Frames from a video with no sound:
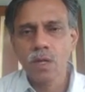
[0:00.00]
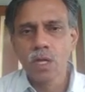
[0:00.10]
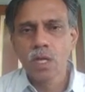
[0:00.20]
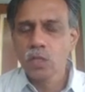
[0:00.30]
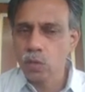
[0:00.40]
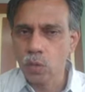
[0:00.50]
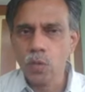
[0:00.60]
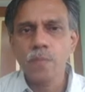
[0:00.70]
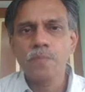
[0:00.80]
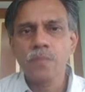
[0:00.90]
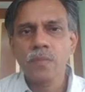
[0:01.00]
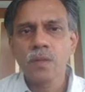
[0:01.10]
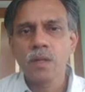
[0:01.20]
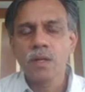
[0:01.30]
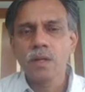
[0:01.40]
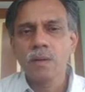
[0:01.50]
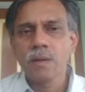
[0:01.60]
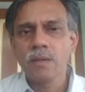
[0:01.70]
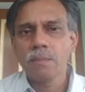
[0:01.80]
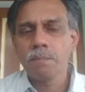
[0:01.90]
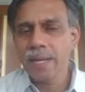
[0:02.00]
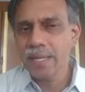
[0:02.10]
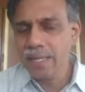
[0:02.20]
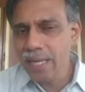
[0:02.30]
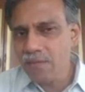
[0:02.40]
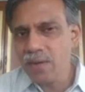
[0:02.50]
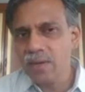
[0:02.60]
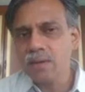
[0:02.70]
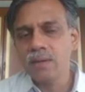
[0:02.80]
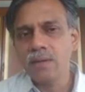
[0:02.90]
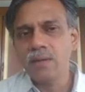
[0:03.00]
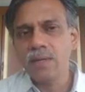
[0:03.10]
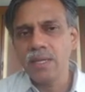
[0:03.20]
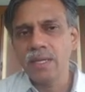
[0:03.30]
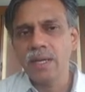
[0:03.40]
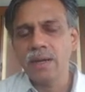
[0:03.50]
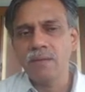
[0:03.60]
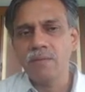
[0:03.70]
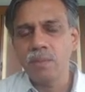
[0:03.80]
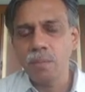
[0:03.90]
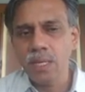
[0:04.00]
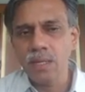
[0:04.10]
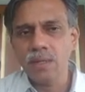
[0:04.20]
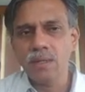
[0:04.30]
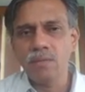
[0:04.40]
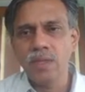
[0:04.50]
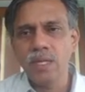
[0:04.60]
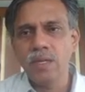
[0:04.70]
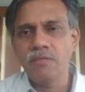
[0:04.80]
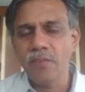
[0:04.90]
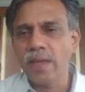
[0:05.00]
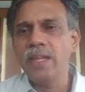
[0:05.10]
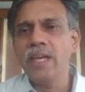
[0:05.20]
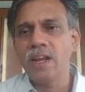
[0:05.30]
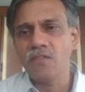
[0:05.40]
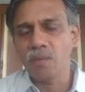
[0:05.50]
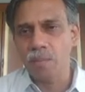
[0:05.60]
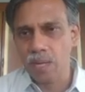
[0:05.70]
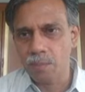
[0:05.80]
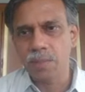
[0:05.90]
So by event here we mean the failure of a bulb.